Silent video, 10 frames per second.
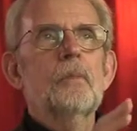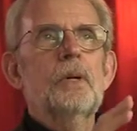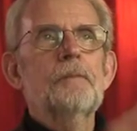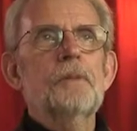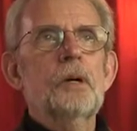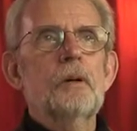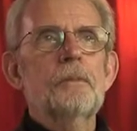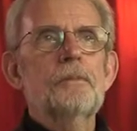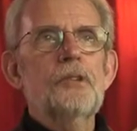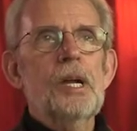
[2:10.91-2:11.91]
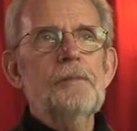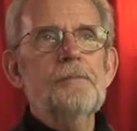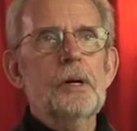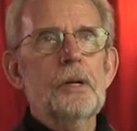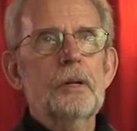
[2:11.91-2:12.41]
involved Jane
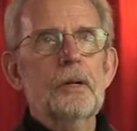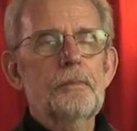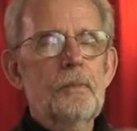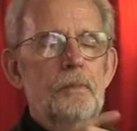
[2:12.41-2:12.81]
Fonda